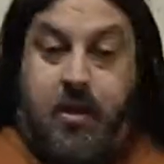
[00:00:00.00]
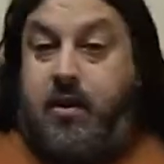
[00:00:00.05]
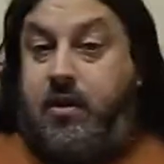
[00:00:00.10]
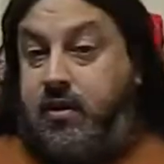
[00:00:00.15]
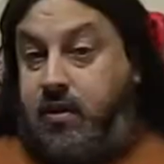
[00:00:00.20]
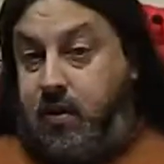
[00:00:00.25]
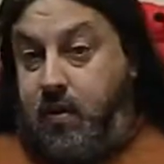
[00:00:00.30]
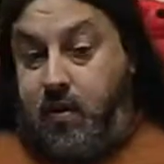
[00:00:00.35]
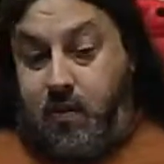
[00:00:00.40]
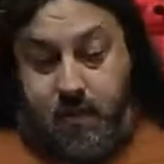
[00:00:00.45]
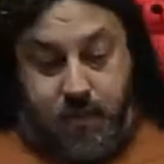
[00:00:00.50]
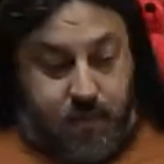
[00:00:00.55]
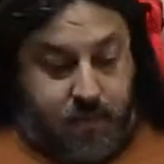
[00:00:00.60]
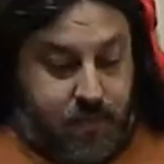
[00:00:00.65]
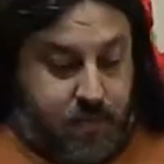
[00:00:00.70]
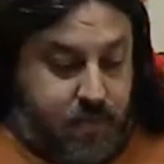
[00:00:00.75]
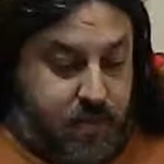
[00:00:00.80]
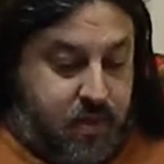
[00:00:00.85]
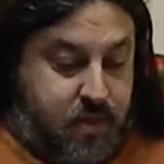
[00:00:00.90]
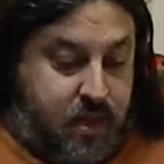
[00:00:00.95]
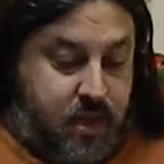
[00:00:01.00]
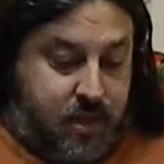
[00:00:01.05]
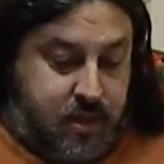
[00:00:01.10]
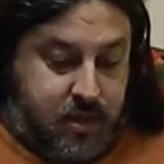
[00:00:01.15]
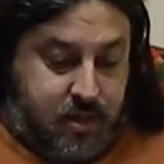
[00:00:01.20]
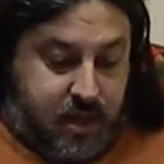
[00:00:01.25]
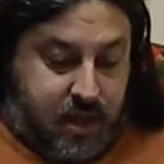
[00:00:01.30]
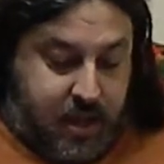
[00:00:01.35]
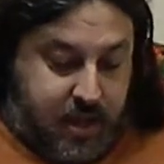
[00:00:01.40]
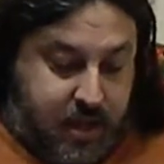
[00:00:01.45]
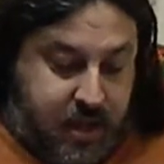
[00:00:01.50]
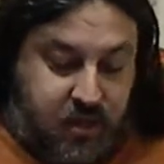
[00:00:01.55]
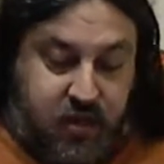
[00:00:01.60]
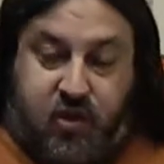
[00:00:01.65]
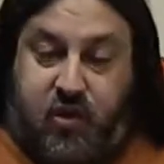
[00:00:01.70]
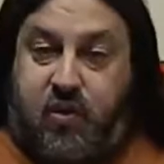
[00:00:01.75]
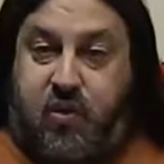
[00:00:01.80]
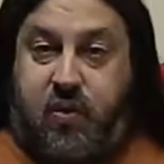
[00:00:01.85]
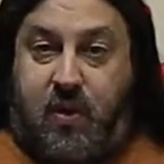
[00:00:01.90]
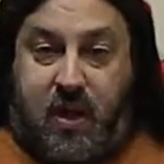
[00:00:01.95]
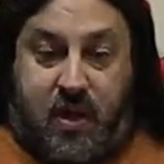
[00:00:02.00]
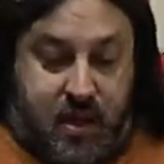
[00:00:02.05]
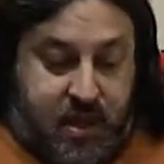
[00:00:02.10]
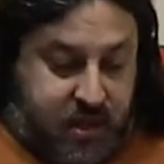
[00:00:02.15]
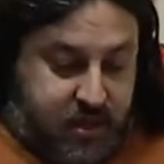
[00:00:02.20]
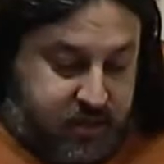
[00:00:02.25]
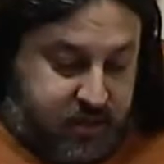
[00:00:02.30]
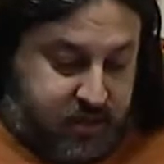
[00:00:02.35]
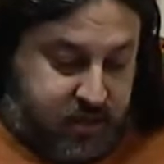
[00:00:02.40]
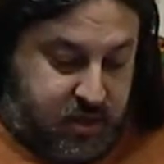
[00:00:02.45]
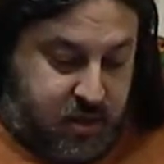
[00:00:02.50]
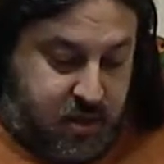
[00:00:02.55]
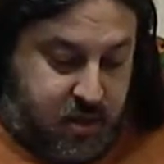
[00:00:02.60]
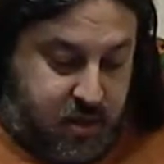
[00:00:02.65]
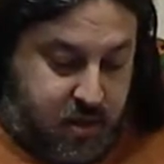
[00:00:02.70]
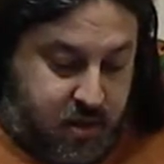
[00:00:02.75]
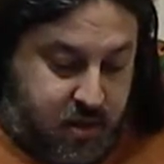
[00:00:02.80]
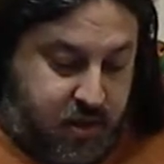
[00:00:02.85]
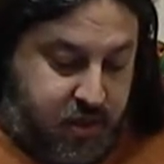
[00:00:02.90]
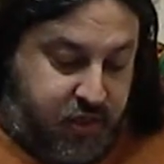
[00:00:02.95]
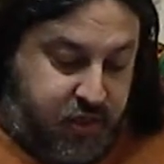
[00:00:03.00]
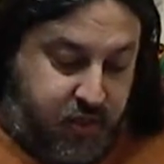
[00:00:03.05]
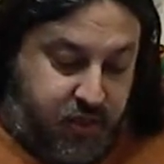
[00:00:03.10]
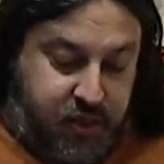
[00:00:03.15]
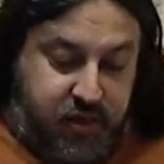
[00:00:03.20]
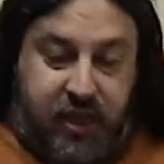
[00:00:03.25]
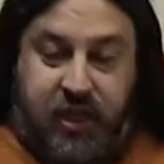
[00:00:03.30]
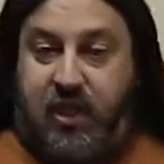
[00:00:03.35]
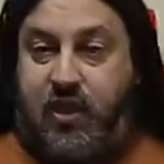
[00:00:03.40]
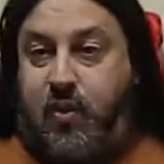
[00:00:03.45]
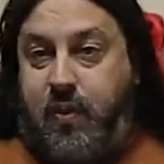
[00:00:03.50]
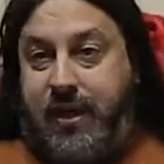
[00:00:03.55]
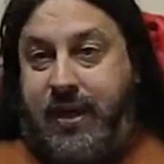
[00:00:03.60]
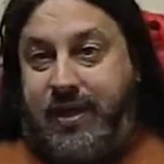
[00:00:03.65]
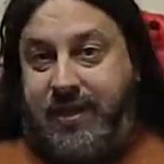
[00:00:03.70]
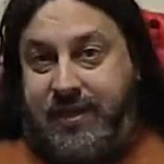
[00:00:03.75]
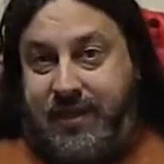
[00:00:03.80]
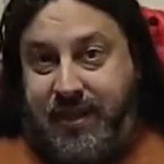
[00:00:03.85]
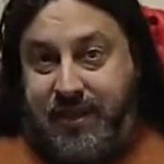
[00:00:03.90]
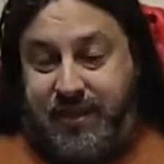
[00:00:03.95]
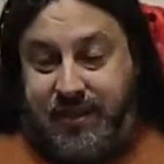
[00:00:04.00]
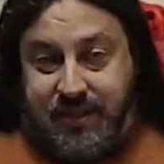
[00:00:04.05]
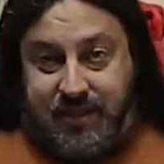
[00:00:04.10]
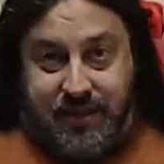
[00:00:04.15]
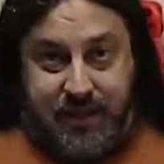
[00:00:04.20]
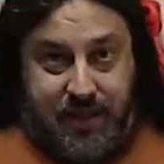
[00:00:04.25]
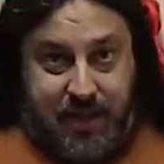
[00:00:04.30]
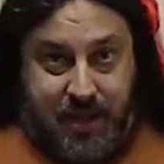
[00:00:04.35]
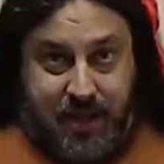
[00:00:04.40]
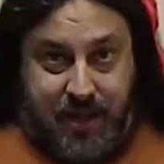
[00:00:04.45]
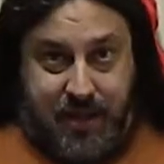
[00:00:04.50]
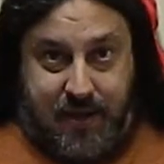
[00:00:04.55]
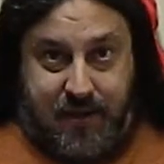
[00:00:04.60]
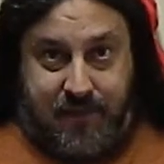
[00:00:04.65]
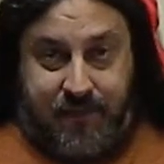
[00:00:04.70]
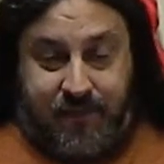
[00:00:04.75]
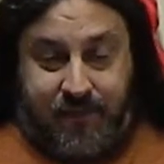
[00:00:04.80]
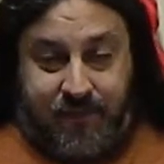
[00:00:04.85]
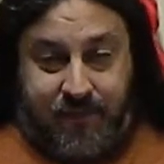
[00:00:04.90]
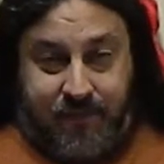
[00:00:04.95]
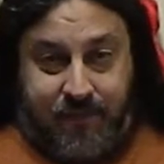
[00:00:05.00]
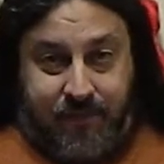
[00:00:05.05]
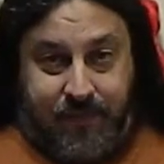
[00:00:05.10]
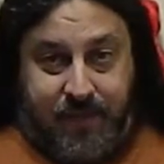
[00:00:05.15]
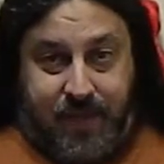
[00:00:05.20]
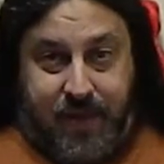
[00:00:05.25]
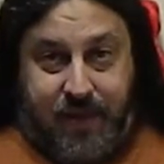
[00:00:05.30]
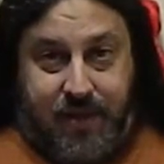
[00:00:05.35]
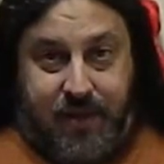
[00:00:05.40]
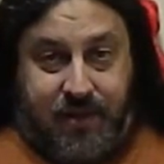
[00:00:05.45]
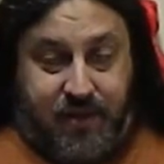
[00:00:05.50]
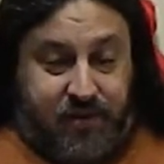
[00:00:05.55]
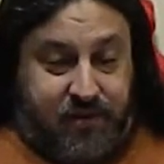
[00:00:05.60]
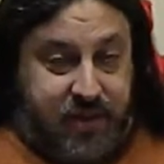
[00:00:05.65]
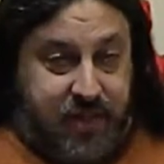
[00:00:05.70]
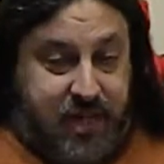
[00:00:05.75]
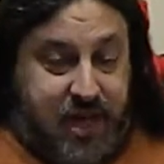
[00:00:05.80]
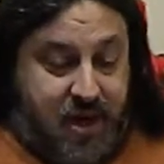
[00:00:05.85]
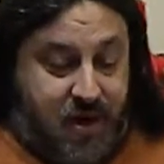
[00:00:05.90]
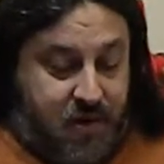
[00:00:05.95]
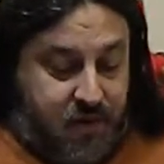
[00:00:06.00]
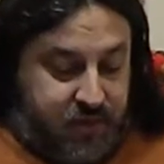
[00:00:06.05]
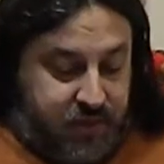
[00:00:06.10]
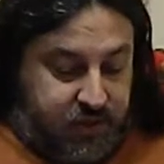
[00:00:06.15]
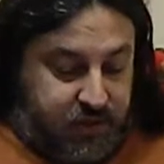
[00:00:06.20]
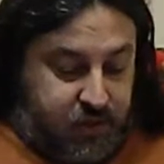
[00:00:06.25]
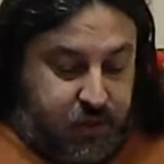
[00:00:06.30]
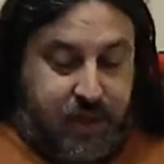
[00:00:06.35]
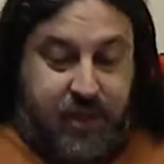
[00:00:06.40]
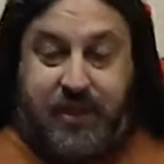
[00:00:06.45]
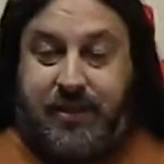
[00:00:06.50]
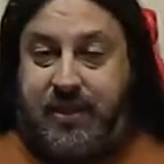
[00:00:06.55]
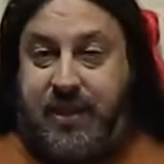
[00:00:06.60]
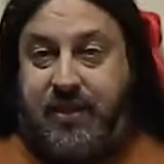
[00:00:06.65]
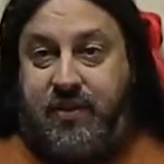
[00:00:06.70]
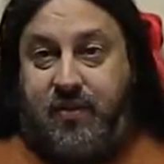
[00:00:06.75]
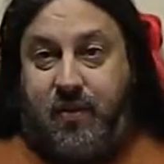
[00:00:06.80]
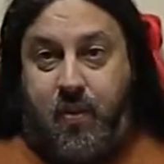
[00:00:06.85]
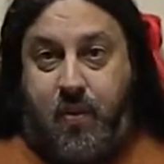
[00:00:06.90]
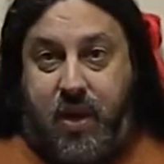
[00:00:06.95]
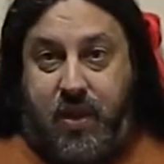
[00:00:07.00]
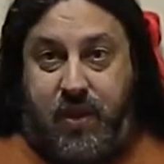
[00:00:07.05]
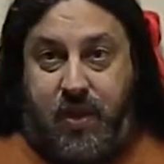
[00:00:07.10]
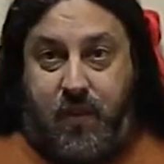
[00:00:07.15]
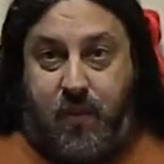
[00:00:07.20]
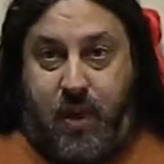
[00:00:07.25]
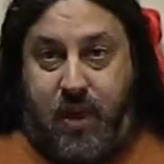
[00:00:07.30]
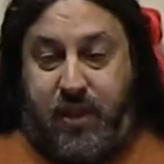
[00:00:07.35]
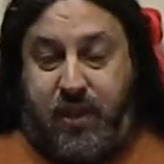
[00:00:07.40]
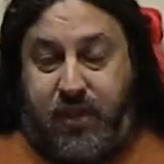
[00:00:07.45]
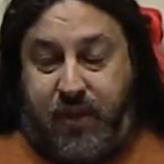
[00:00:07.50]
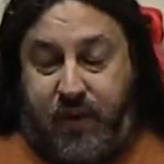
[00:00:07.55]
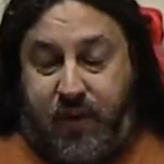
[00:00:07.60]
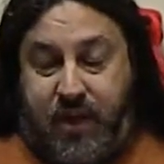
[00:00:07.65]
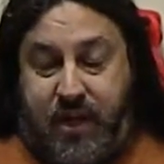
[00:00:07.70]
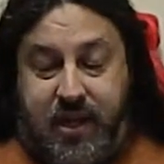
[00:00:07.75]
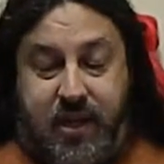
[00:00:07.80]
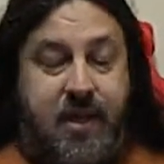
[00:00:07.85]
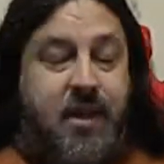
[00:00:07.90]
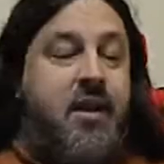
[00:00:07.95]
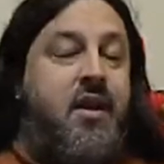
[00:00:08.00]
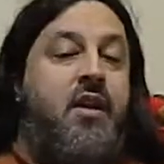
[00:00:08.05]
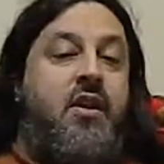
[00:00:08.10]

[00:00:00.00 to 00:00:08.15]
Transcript: So, and it's tw uh, it's uh, thirteen twenty-six, uh, thirteen hours and twenty-six, or one thirty.